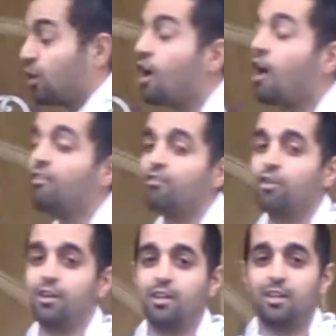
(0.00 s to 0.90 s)
are
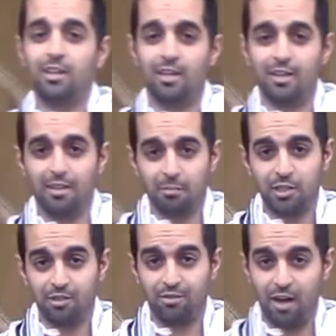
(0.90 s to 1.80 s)
covered in the
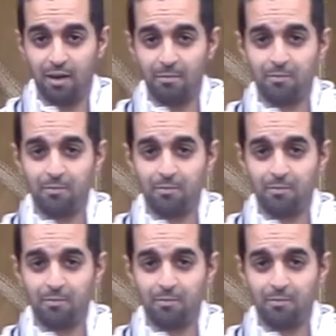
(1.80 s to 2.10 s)
mitzvah.